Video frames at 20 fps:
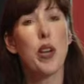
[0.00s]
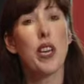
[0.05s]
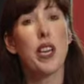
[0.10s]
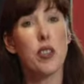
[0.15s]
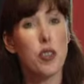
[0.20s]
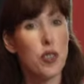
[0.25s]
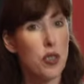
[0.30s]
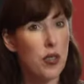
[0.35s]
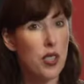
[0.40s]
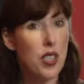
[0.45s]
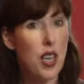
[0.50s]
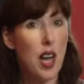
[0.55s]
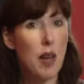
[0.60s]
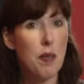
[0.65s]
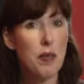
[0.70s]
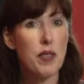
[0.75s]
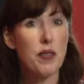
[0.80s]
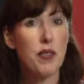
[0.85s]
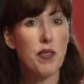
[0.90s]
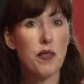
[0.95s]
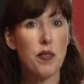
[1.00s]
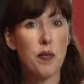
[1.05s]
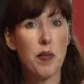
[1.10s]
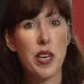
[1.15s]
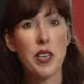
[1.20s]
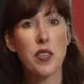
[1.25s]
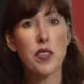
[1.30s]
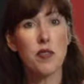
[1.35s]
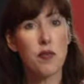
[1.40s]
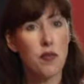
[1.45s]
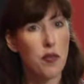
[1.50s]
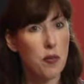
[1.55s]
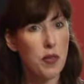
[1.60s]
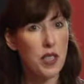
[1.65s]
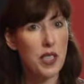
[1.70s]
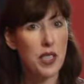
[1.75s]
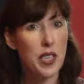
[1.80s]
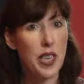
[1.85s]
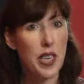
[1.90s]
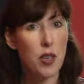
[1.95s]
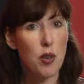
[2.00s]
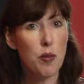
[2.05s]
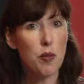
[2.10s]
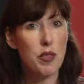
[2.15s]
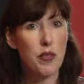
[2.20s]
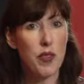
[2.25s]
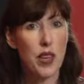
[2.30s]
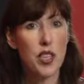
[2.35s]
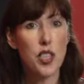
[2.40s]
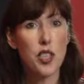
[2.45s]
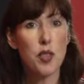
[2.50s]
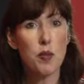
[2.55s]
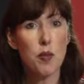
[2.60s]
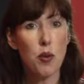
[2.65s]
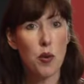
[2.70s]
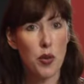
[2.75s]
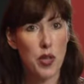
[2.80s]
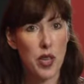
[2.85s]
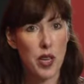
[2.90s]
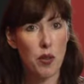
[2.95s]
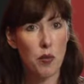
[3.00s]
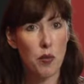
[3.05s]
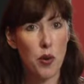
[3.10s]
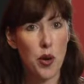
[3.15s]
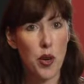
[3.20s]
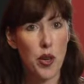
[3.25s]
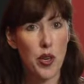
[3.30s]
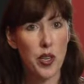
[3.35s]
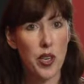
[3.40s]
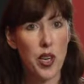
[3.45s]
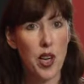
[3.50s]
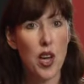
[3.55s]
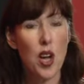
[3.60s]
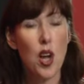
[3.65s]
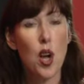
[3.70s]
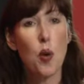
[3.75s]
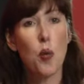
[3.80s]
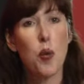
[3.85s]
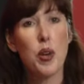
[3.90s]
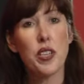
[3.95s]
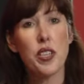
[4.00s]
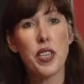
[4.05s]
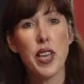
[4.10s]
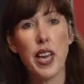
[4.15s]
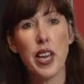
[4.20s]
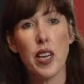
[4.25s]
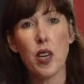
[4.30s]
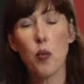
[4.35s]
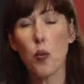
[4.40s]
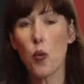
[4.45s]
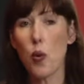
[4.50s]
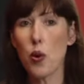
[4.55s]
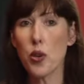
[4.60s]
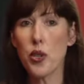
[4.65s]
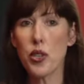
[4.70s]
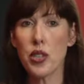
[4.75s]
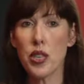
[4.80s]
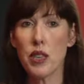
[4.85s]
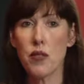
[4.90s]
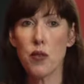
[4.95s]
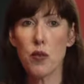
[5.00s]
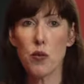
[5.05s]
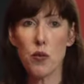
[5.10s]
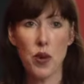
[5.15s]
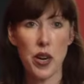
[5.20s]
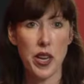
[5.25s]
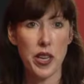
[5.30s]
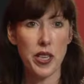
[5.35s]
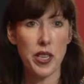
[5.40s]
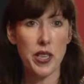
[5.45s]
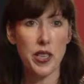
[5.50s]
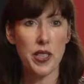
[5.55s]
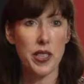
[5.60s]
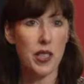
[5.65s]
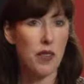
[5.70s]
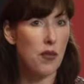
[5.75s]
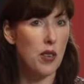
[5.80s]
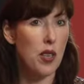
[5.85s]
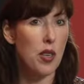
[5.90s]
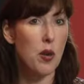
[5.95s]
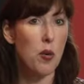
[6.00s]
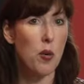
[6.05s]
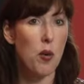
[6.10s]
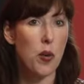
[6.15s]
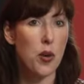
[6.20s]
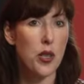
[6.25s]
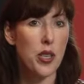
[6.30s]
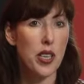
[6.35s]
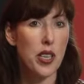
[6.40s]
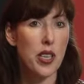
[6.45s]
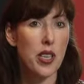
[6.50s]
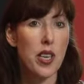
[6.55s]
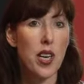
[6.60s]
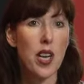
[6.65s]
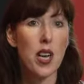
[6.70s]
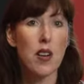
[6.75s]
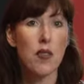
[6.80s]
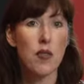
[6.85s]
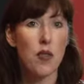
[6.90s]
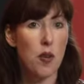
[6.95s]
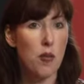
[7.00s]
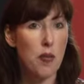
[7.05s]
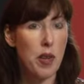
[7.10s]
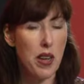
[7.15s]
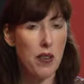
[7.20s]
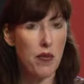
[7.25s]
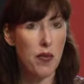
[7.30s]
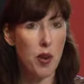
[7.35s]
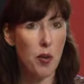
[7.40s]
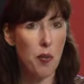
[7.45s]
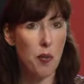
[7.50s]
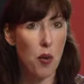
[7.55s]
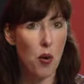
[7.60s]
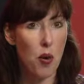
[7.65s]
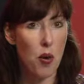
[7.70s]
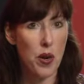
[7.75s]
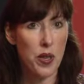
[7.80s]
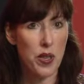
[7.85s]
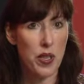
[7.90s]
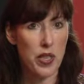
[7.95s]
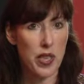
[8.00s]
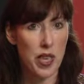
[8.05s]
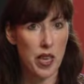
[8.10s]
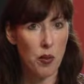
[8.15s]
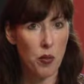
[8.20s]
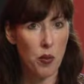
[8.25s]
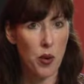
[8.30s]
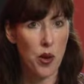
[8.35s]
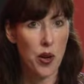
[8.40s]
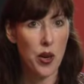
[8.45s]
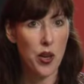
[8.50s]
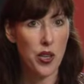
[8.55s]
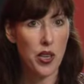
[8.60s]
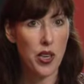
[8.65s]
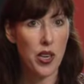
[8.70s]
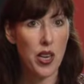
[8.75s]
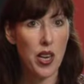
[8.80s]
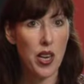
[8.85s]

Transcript: get two types of information from the State Observation Bore Network. We take water level readings every quarter from every bore in the network,